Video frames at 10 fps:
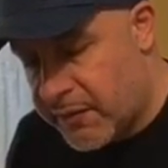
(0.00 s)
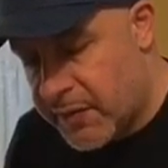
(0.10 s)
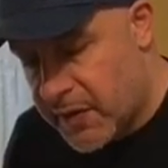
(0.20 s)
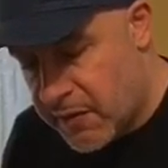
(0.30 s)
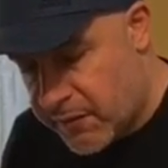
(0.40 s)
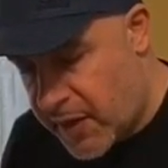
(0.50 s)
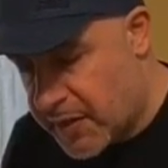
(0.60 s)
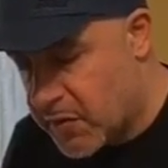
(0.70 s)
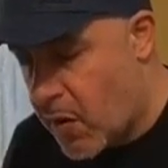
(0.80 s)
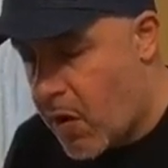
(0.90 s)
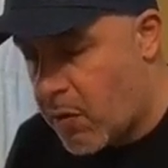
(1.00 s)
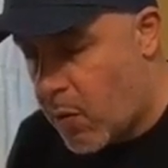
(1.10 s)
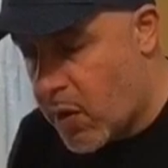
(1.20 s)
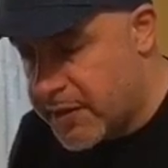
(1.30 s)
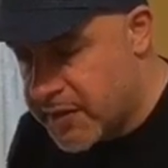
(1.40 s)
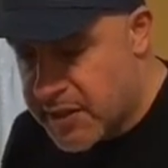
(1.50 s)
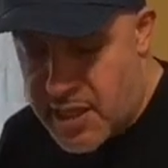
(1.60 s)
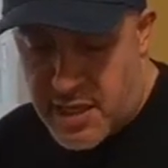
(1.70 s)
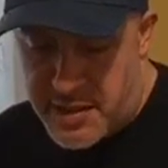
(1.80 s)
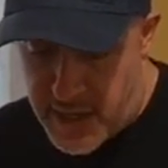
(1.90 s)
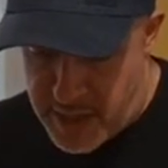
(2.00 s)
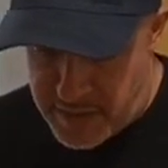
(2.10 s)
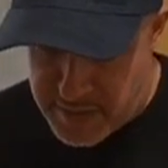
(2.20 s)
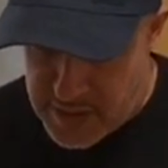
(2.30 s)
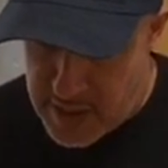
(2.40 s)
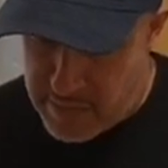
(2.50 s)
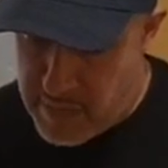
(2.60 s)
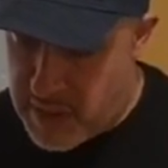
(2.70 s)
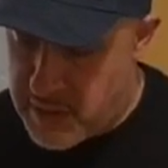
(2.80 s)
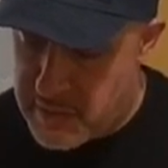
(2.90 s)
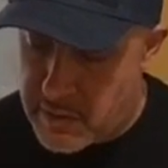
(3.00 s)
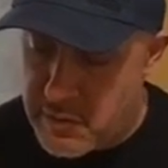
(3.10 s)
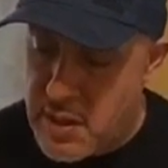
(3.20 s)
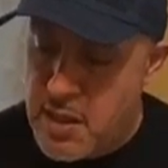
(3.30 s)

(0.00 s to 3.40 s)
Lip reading: the effects on one side at a time, meaning though,